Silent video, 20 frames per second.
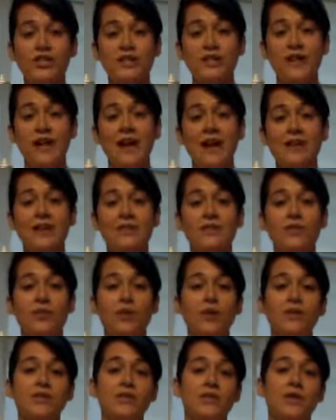the end is
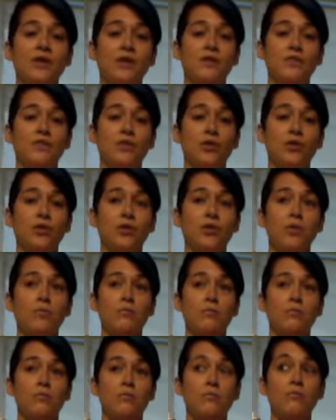going to give you
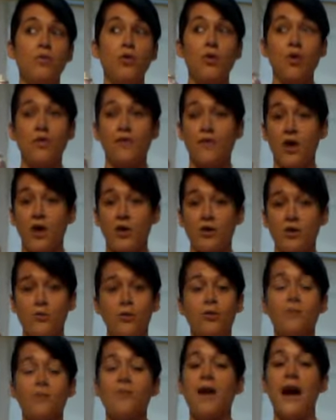more volume
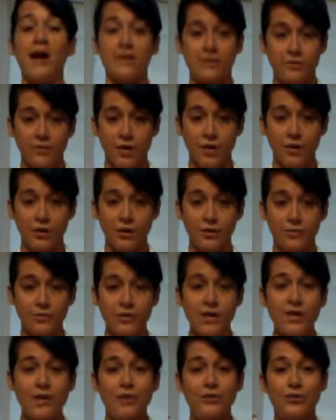or max volume.
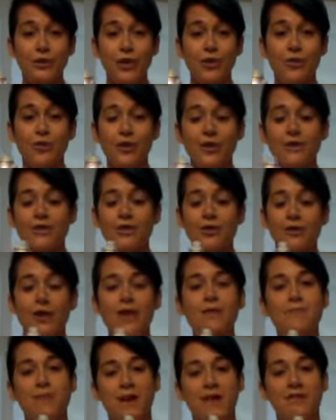So it's a
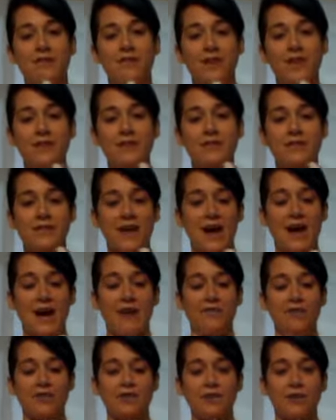great benefit to
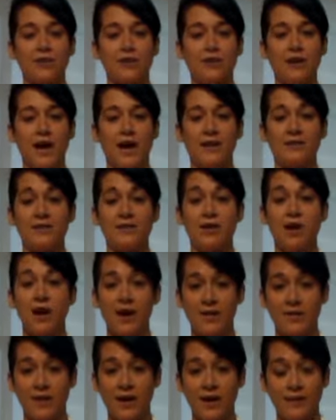have this little nozzle
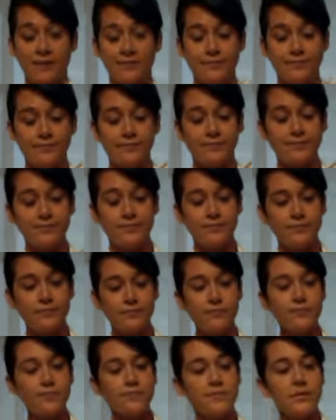on there.
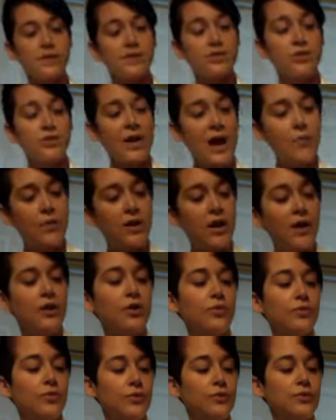So that went on
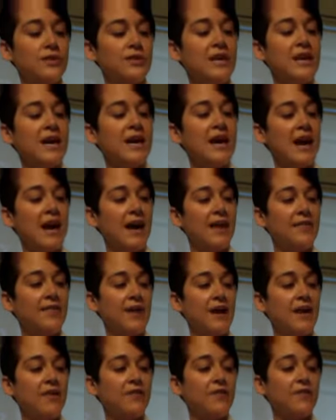her roots, and
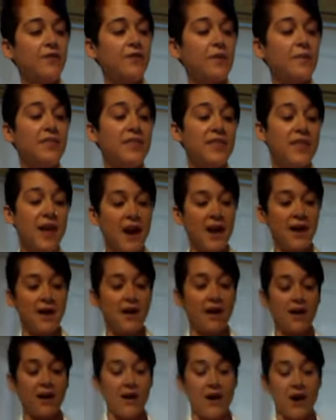then from
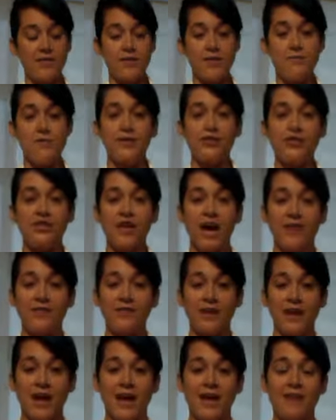there, on the mid-shaft
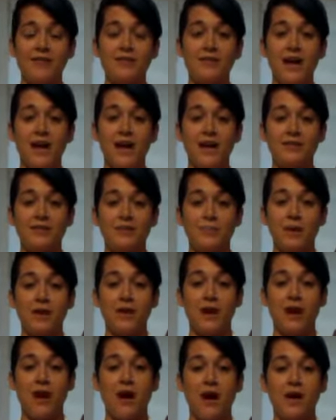and ends, I sprayed
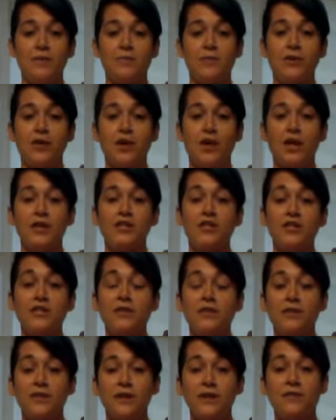on Pureology's
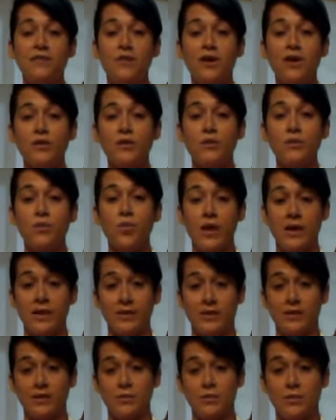Clean Volume
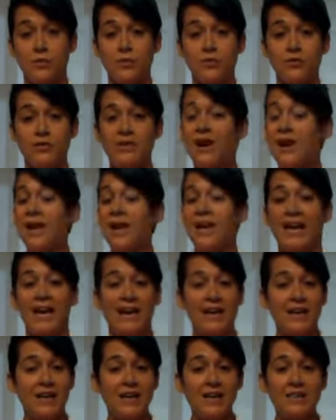Weightless Mousse.
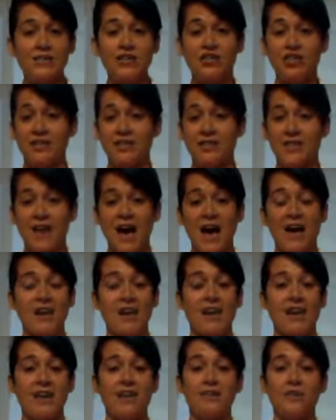And it is just that.
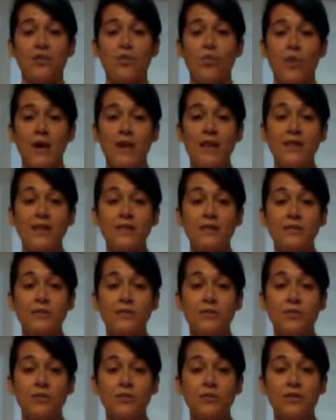It is a weightless
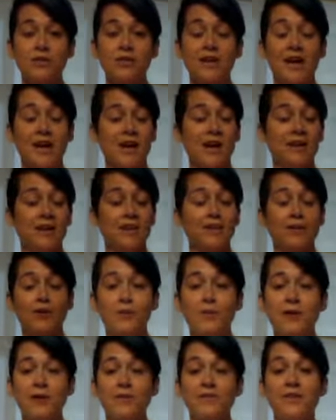mousse, and a little
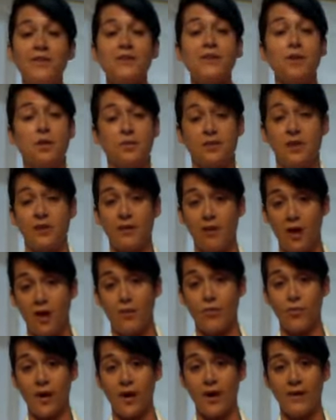bit of this goes a
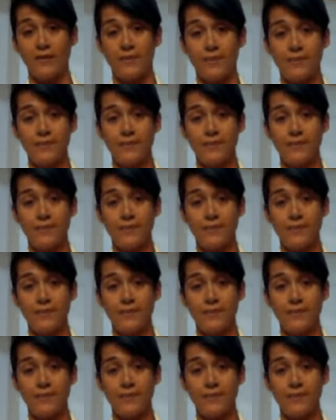long way.